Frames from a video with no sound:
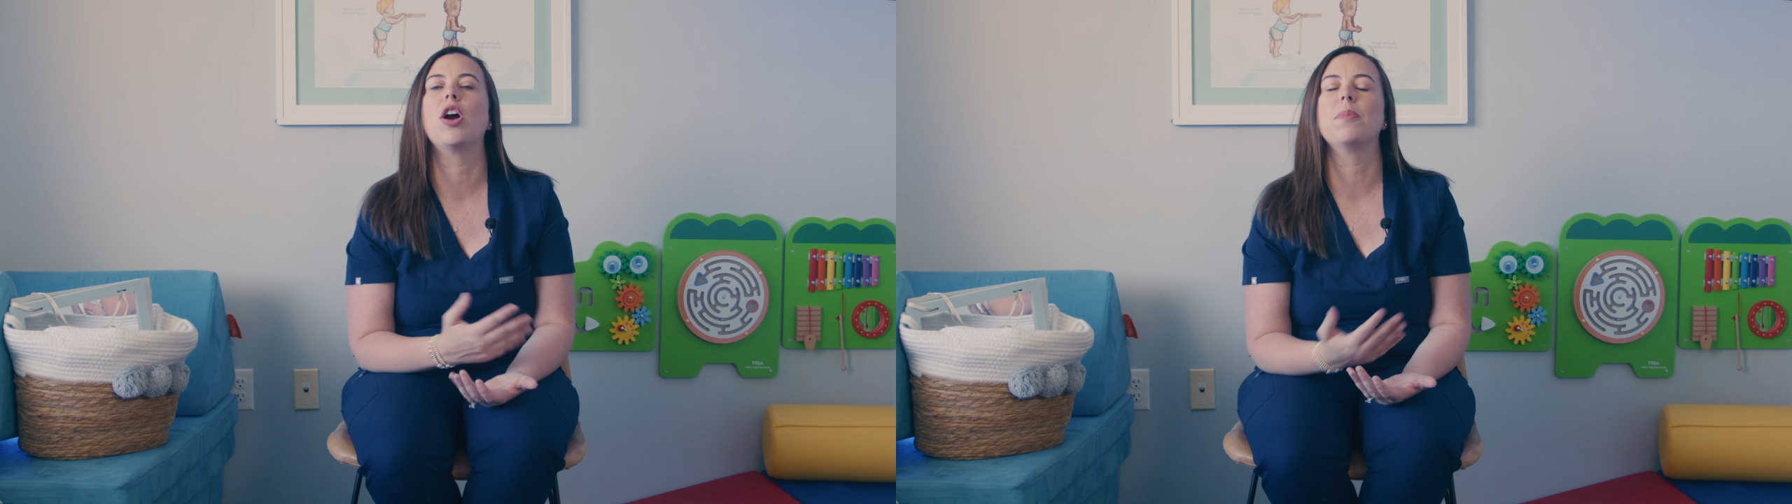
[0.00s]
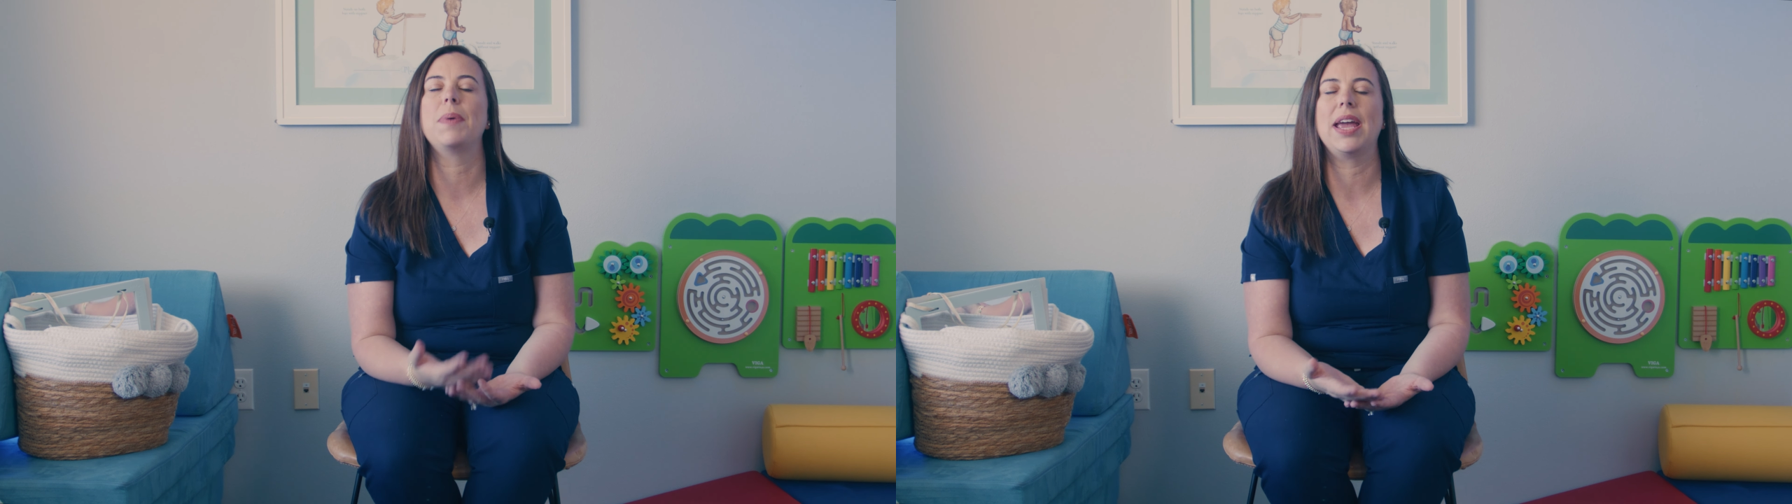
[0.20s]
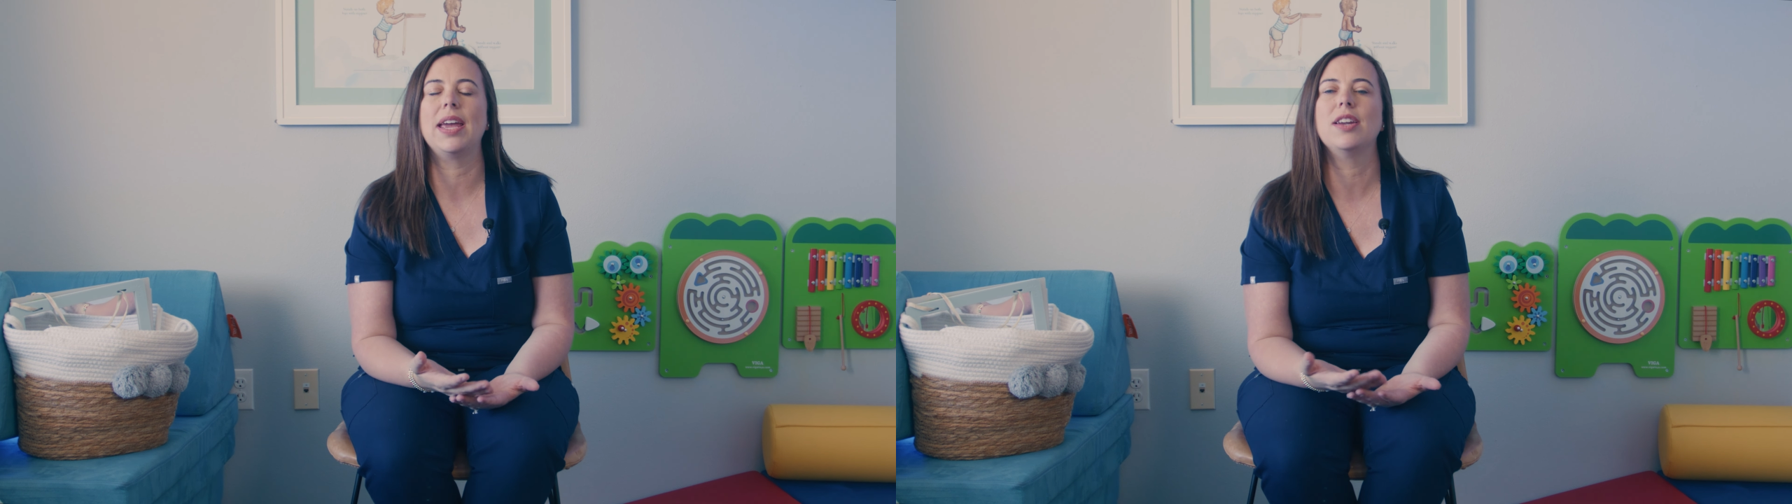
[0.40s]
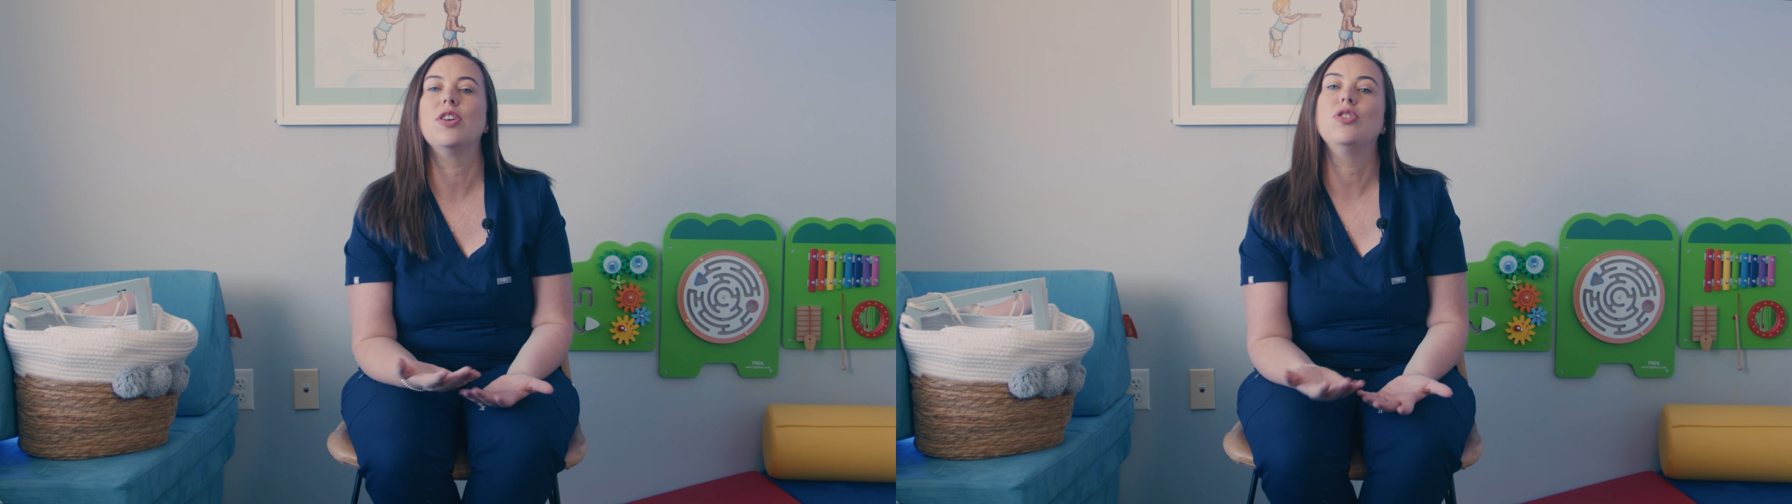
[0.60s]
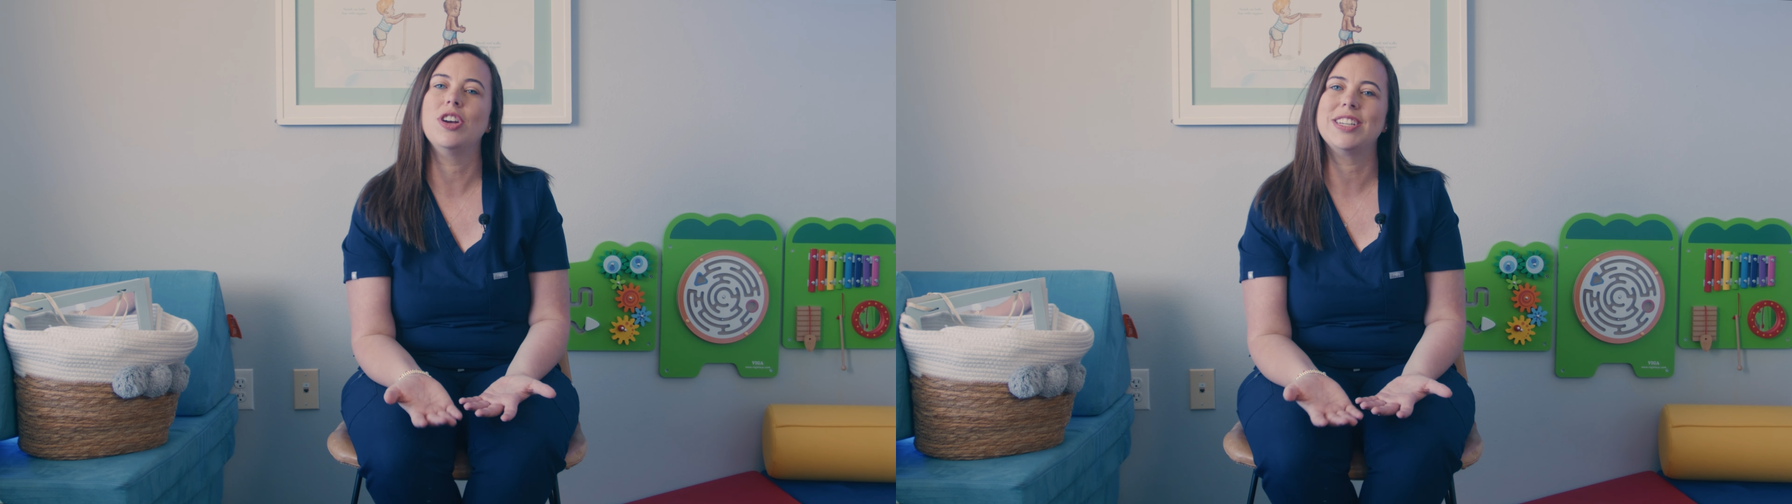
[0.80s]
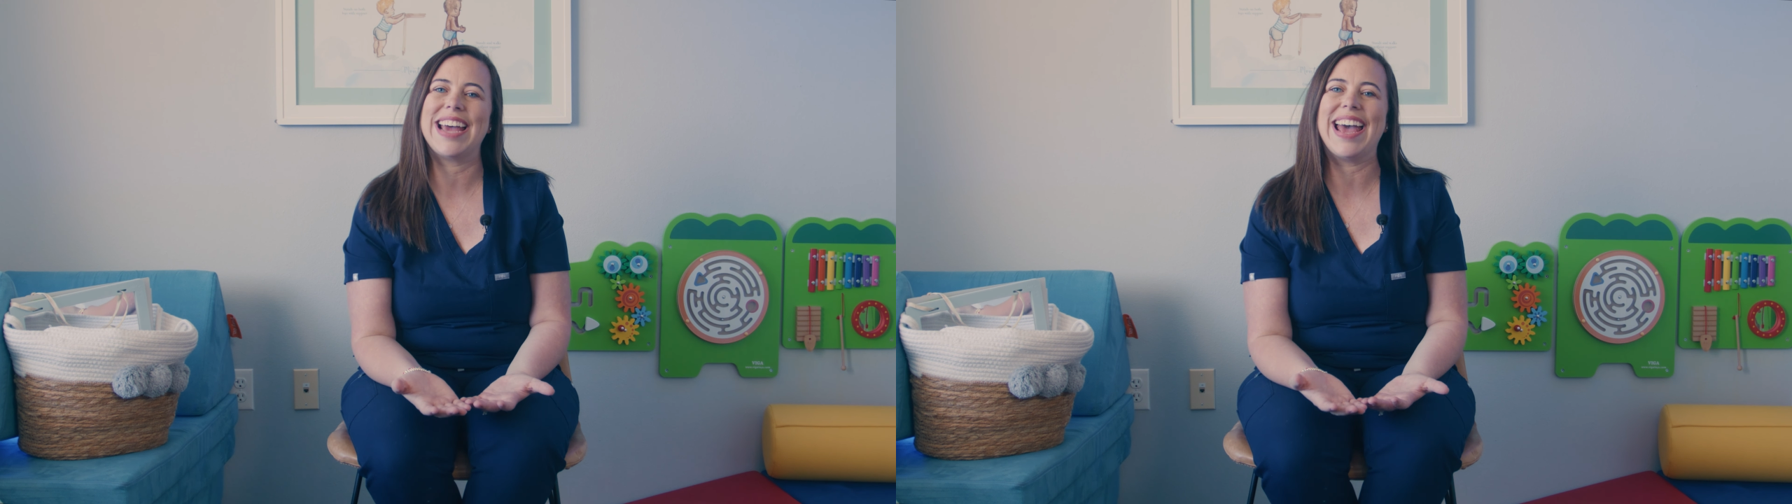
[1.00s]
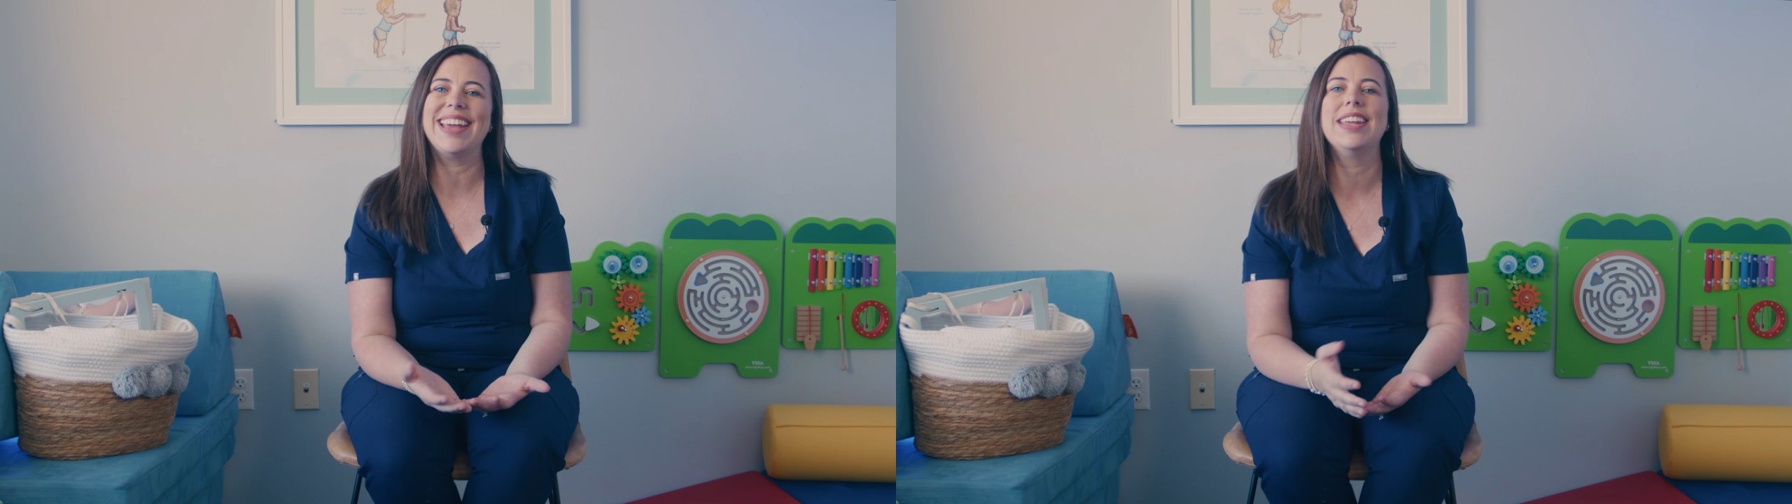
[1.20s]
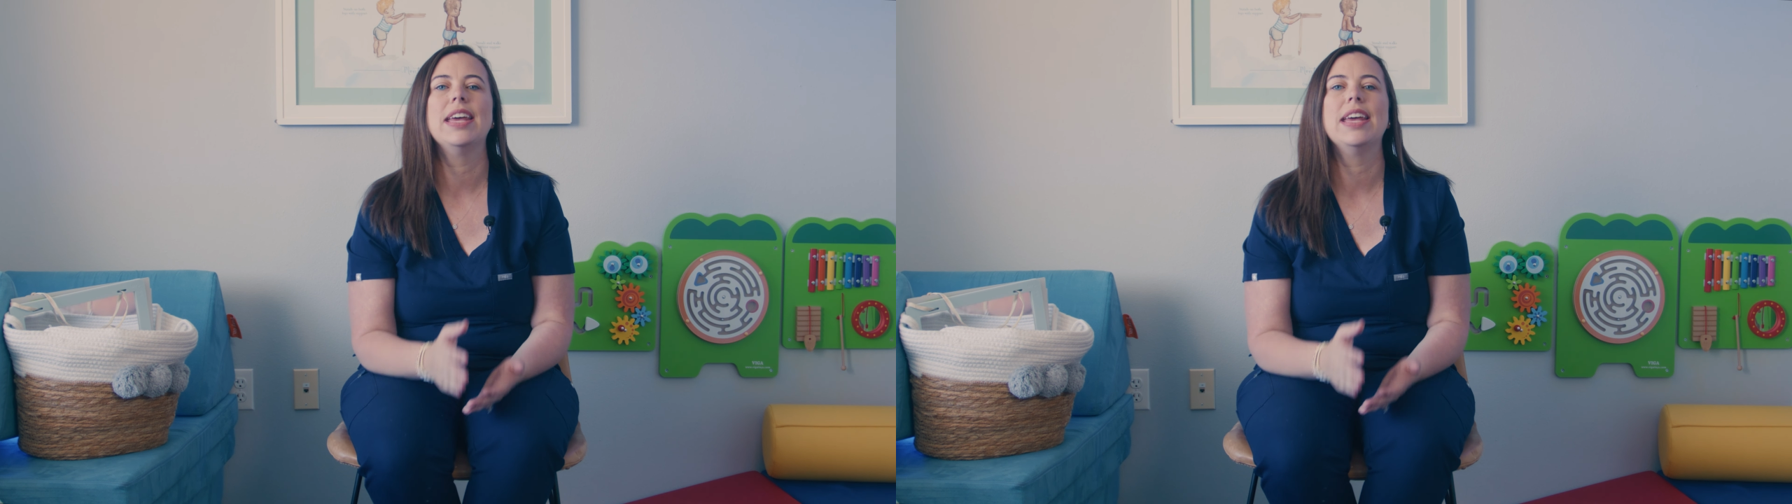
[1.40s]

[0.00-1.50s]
our pain looked at?